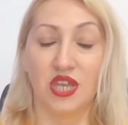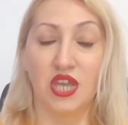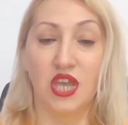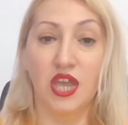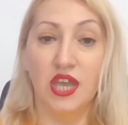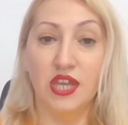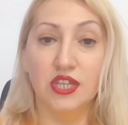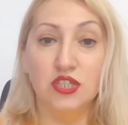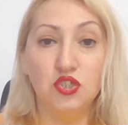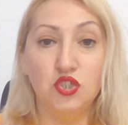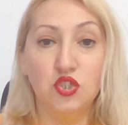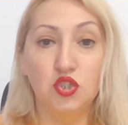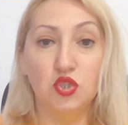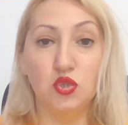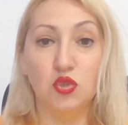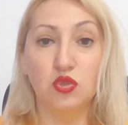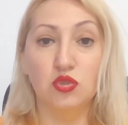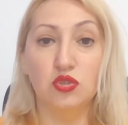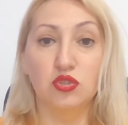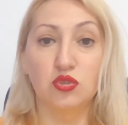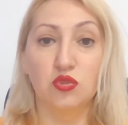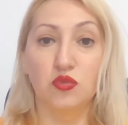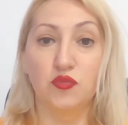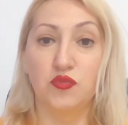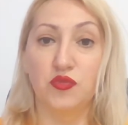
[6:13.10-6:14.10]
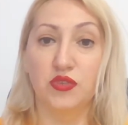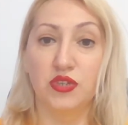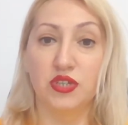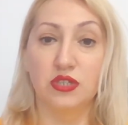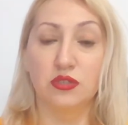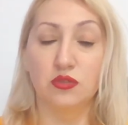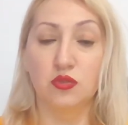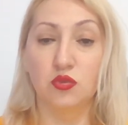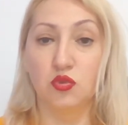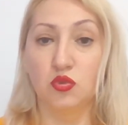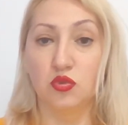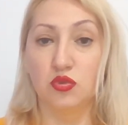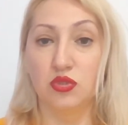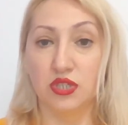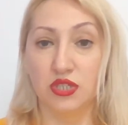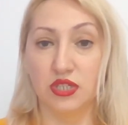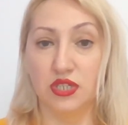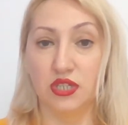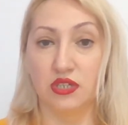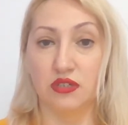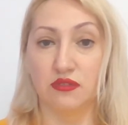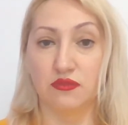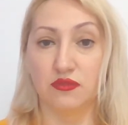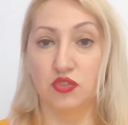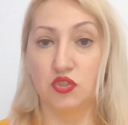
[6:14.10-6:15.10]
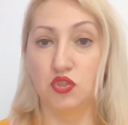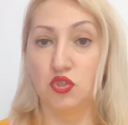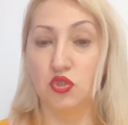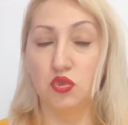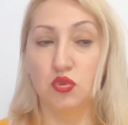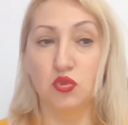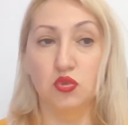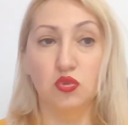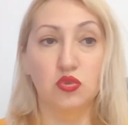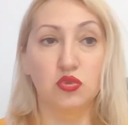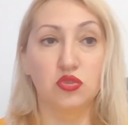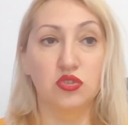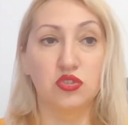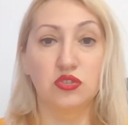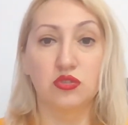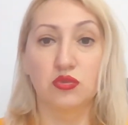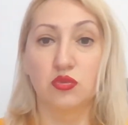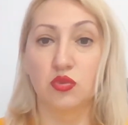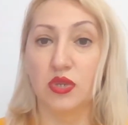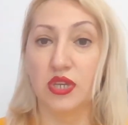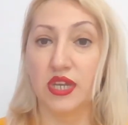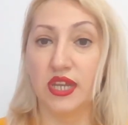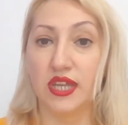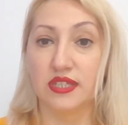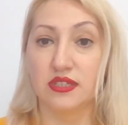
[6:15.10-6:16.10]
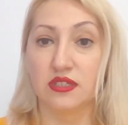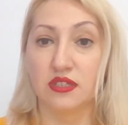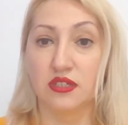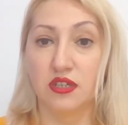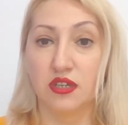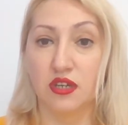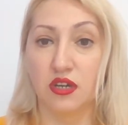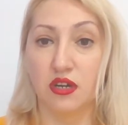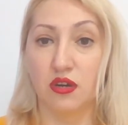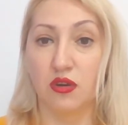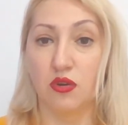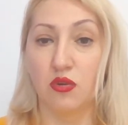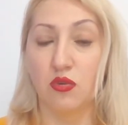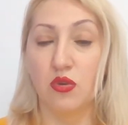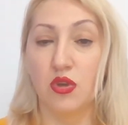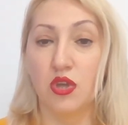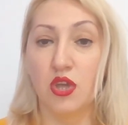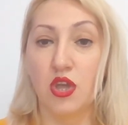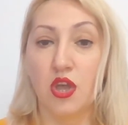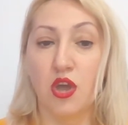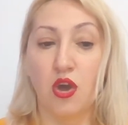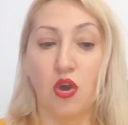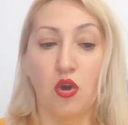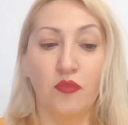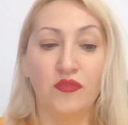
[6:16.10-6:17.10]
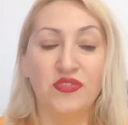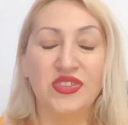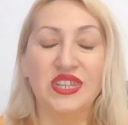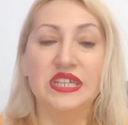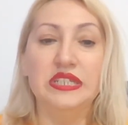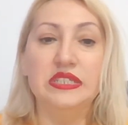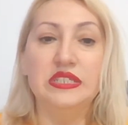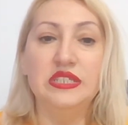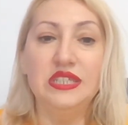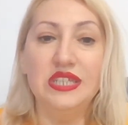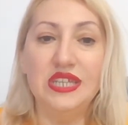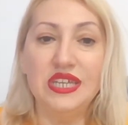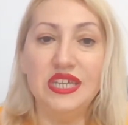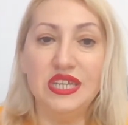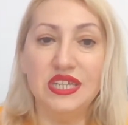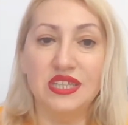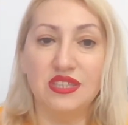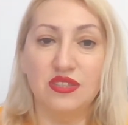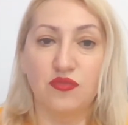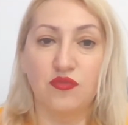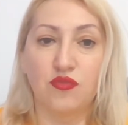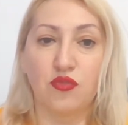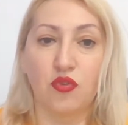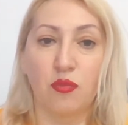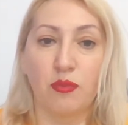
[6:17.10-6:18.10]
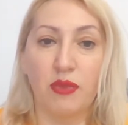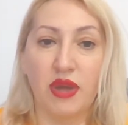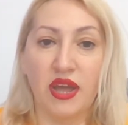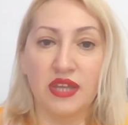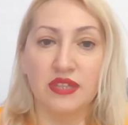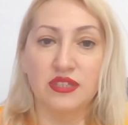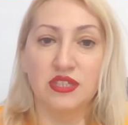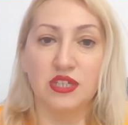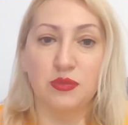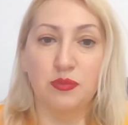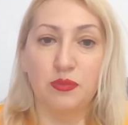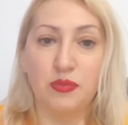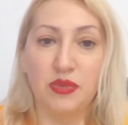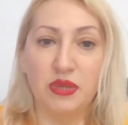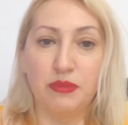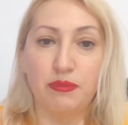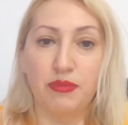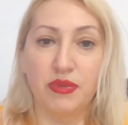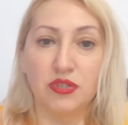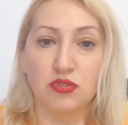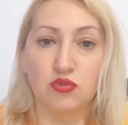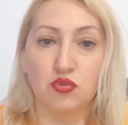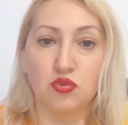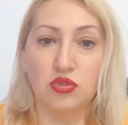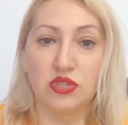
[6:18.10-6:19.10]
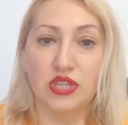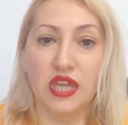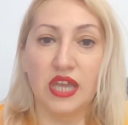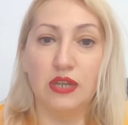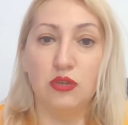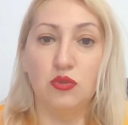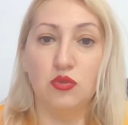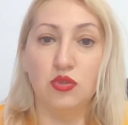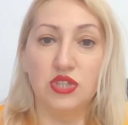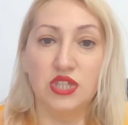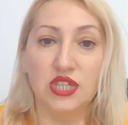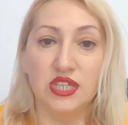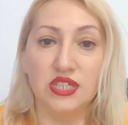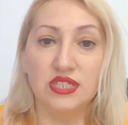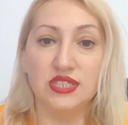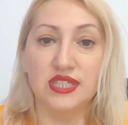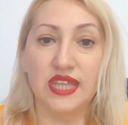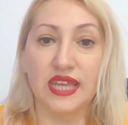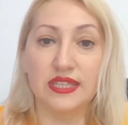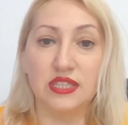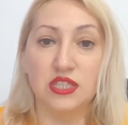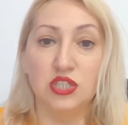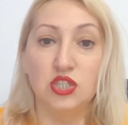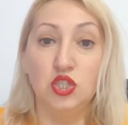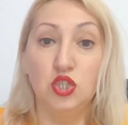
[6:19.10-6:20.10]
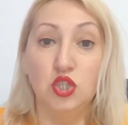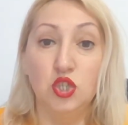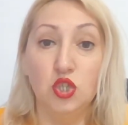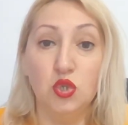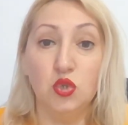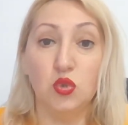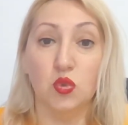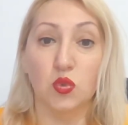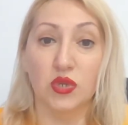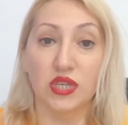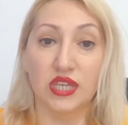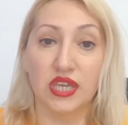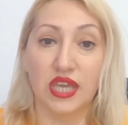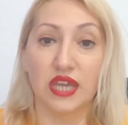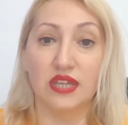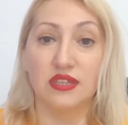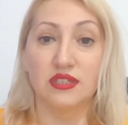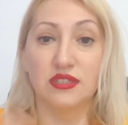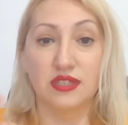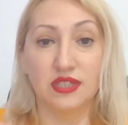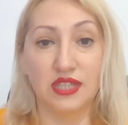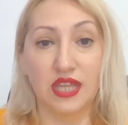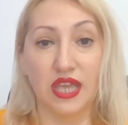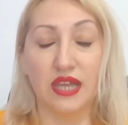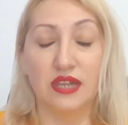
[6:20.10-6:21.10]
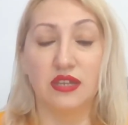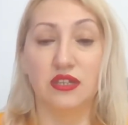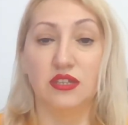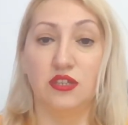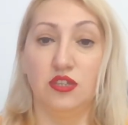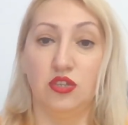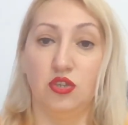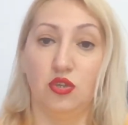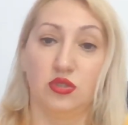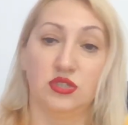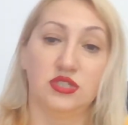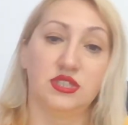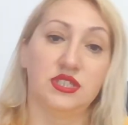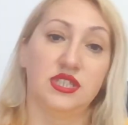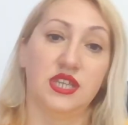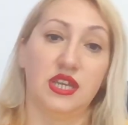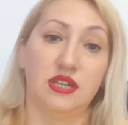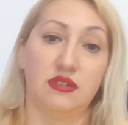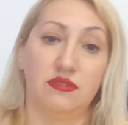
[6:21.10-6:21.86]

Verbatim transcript: Choose to feel good enough. Choose to let go of the need from other people to tell you things that you can tell yourself.